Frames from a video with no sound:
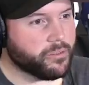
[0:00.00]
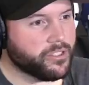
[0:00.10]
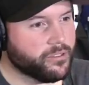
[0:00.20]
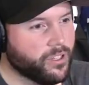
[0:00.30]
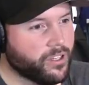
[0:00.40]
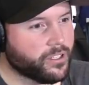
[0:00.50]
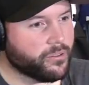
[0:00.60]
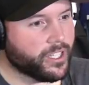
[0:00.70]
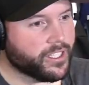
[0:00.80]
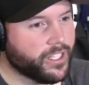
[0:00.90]
me too long to
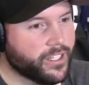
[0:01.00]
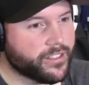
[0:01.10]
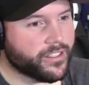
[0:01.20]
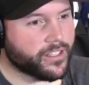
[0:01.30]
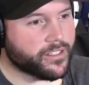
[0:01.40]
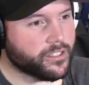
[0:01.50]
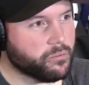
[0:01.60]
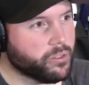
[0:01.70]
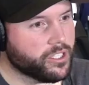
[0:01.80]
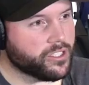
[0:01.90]
recognize that's a good
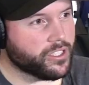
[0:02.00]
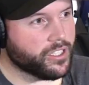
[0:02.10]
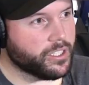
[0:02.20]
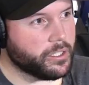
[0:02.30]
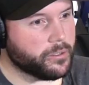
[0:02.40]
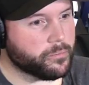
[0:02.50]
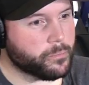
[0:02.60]
pitch to hit.